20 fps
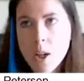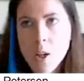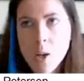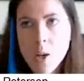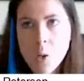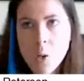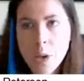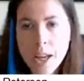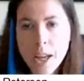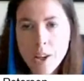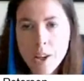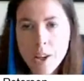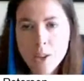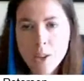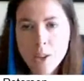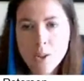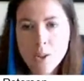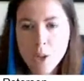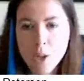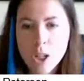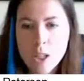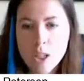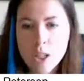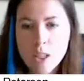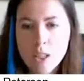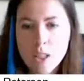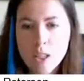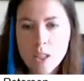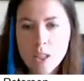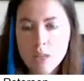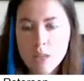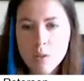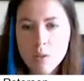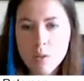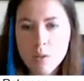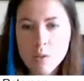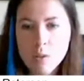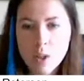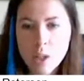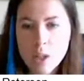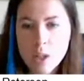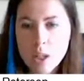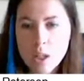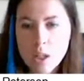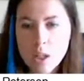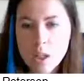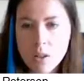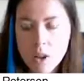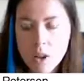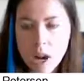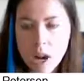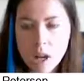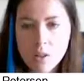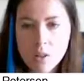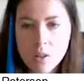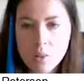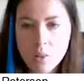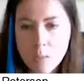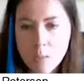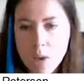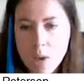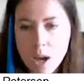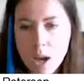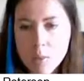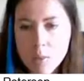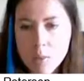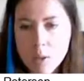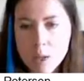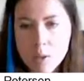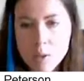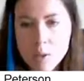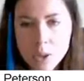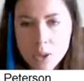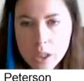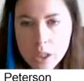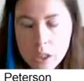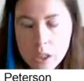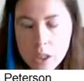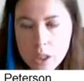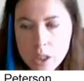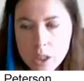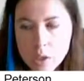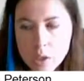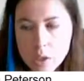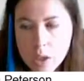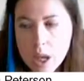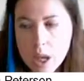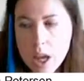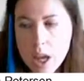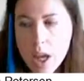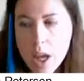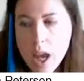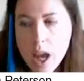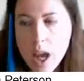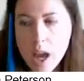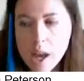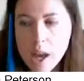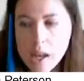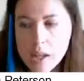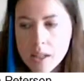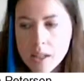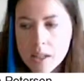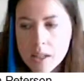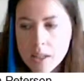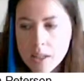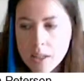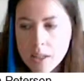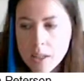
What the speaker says: who had all these great ideas for an interactive web map he was going to do. And,